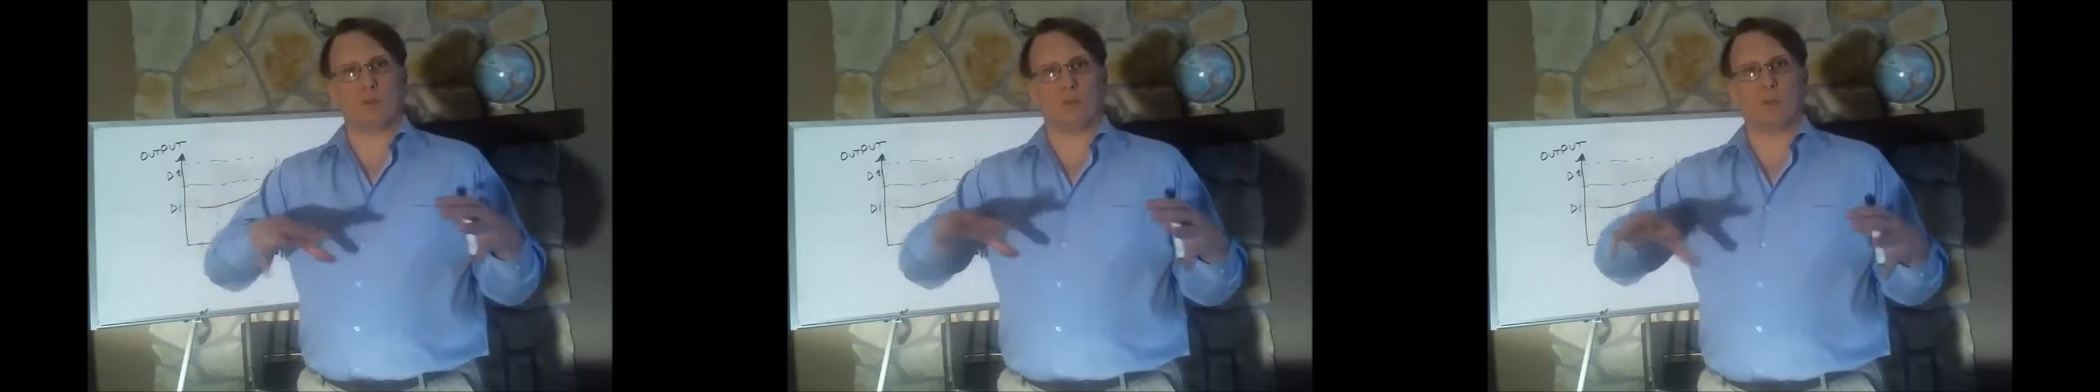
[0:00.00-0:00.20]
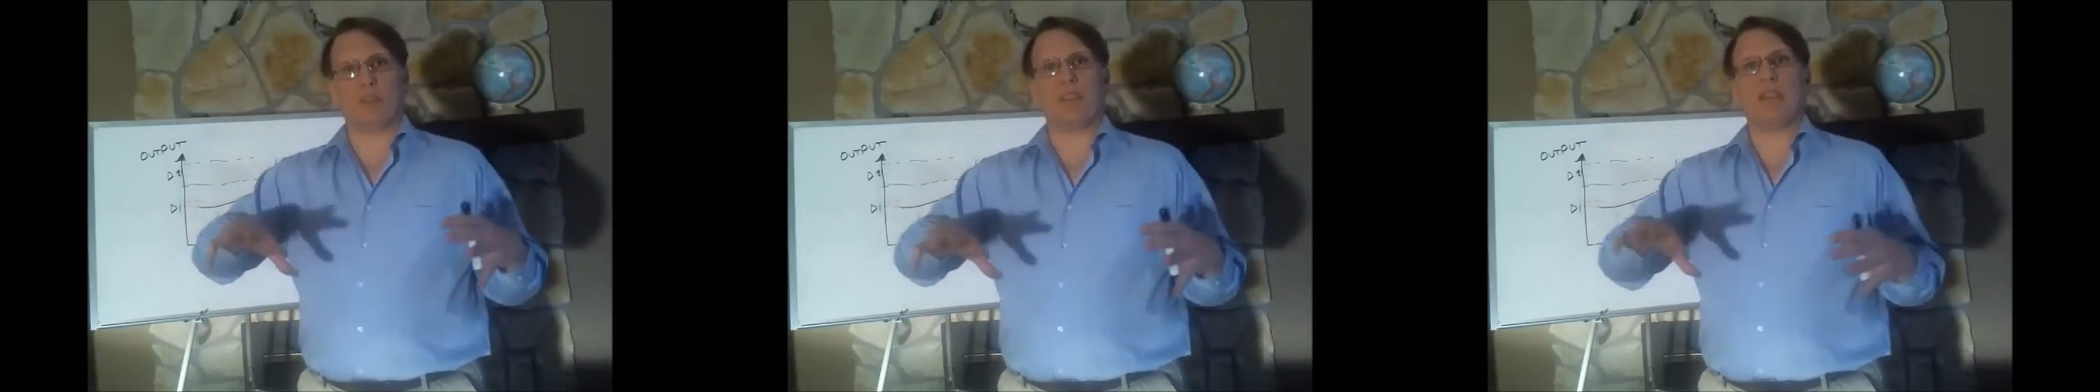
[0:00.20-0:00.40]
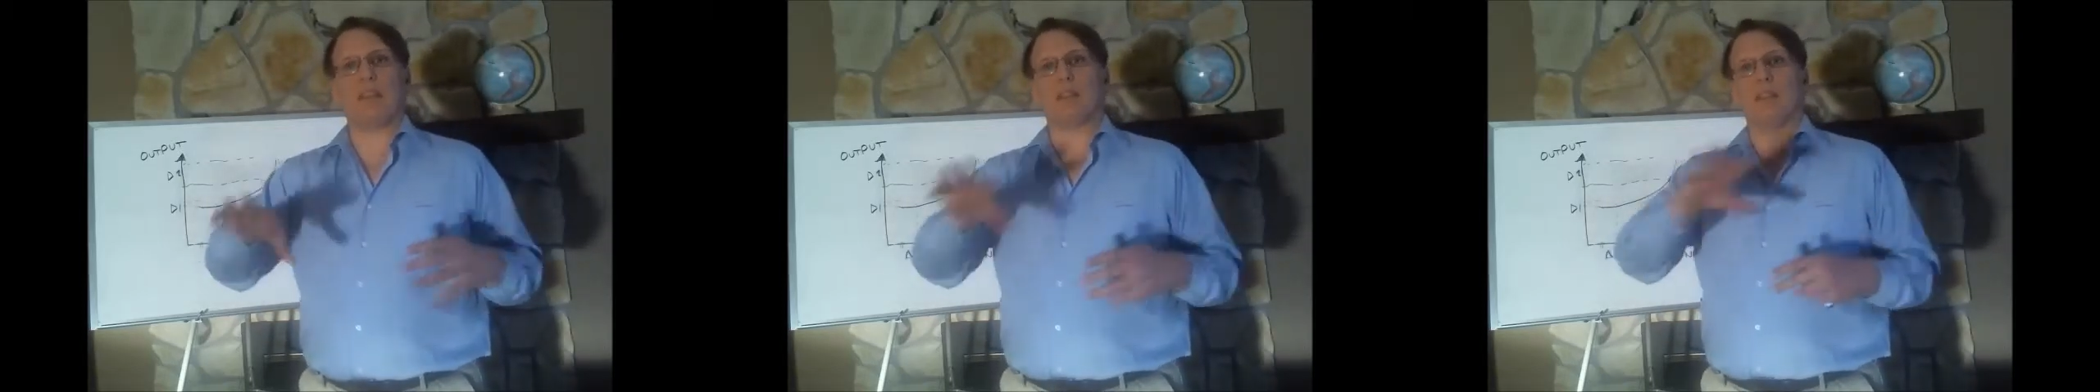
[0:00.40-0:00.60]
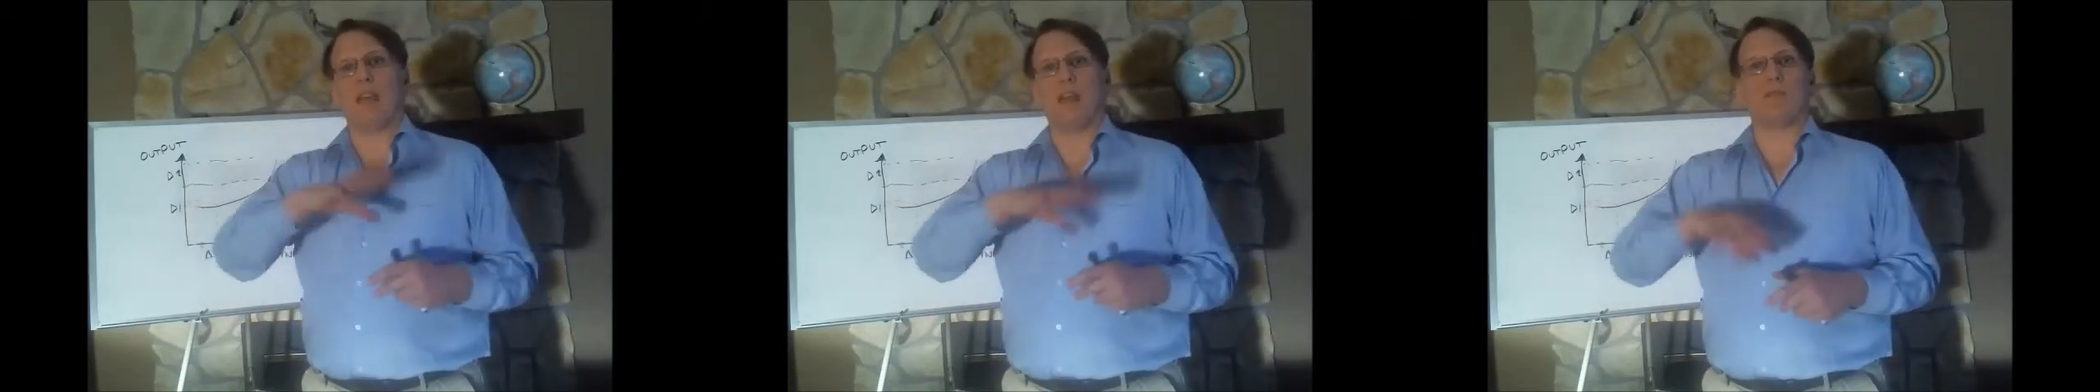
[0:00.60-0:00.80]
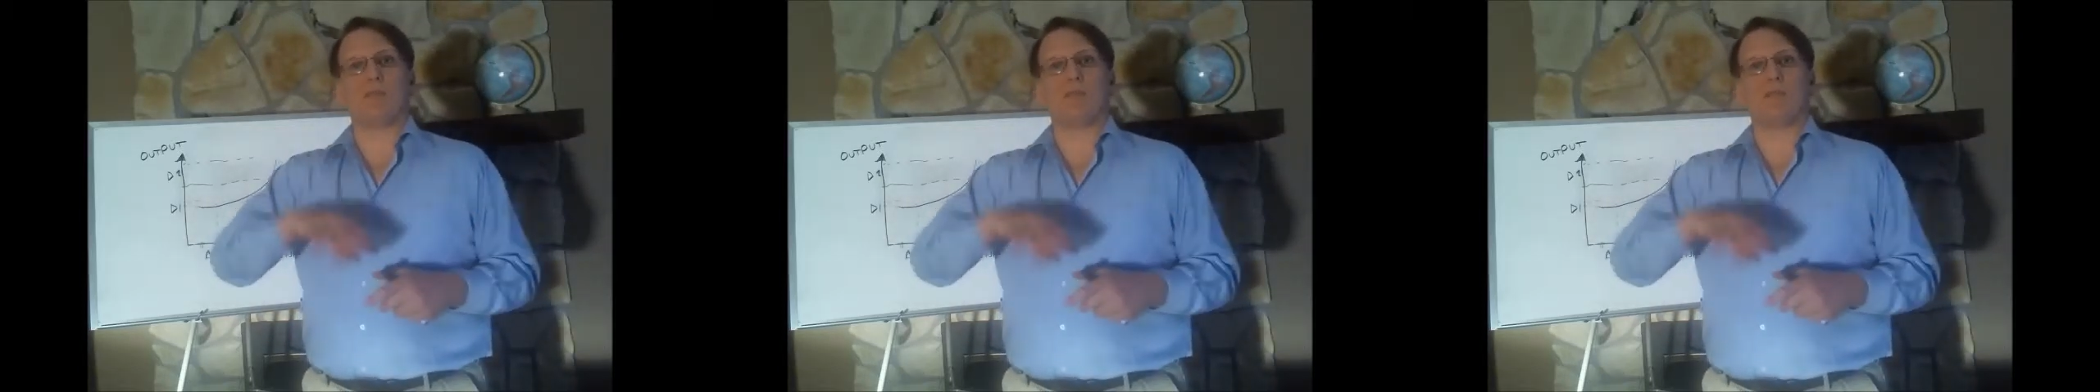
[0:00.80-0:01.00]
within
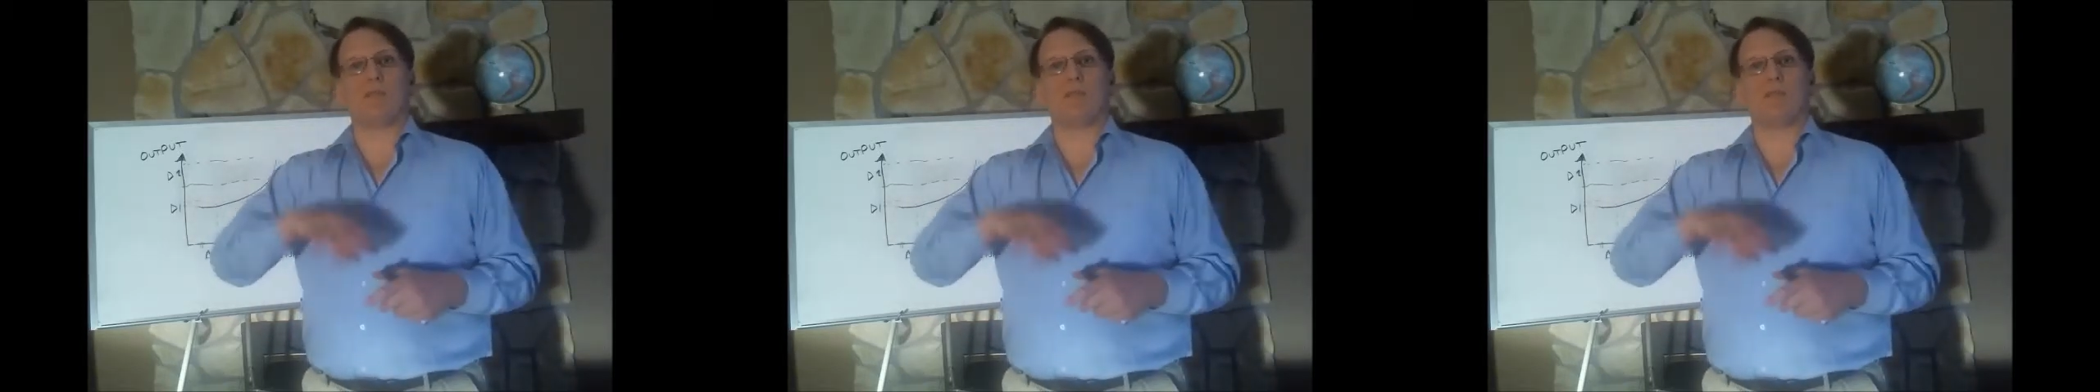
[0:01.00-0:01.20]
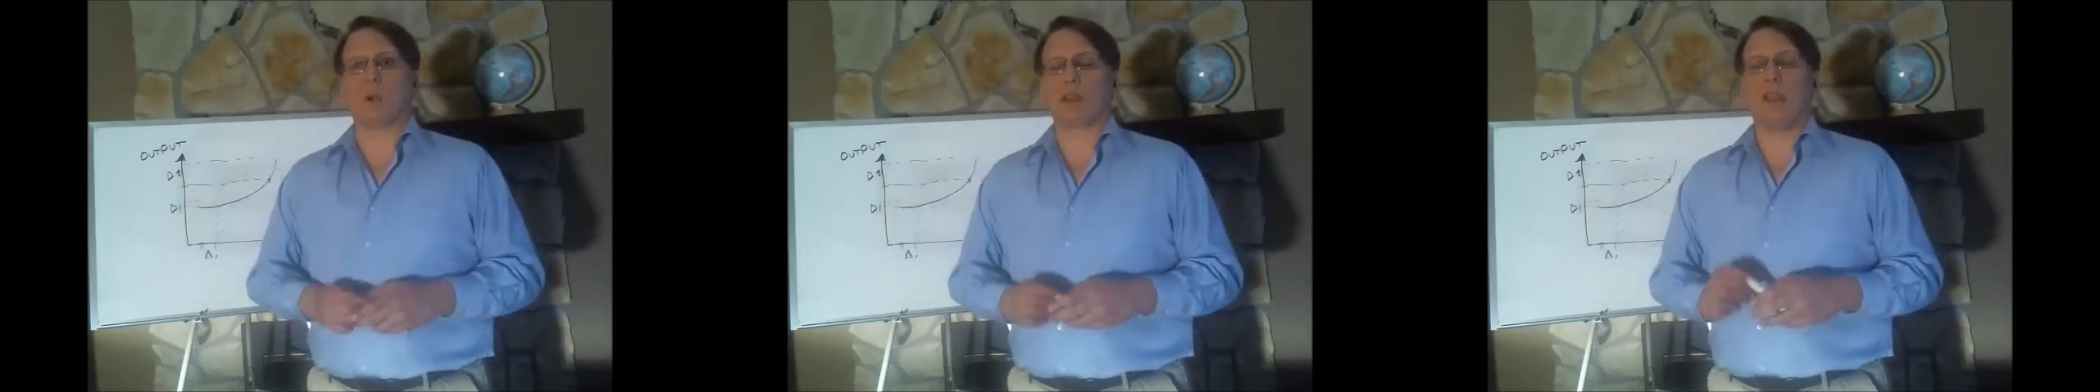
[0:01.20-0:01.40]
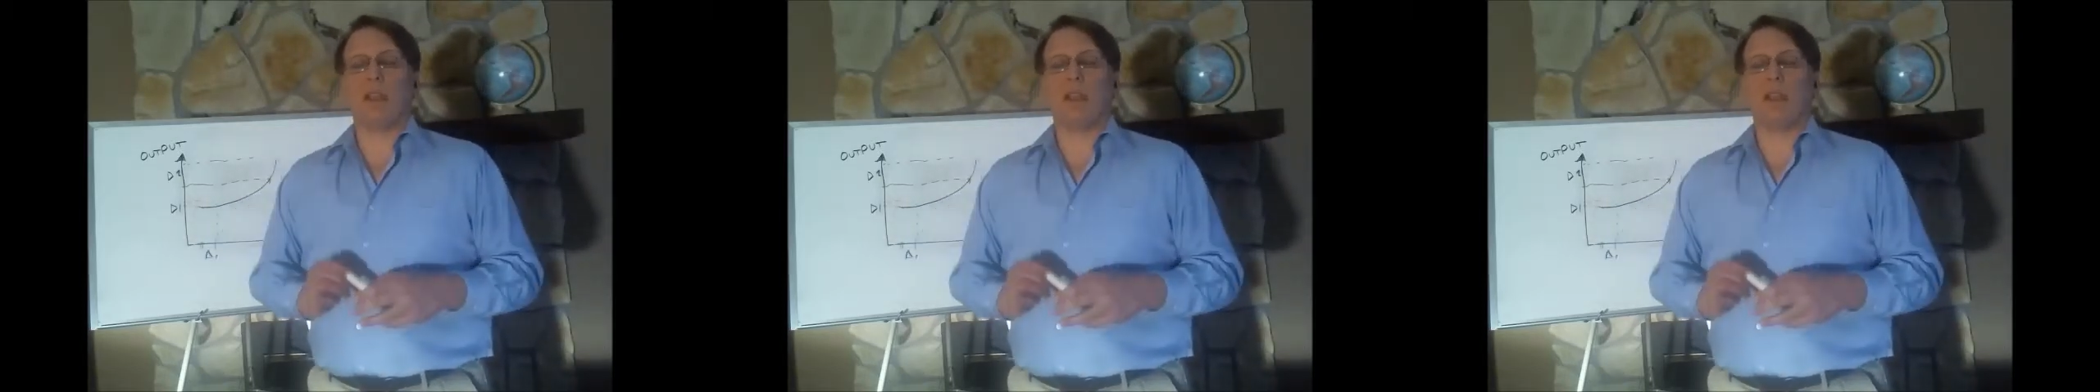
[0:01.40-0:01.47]
that framework.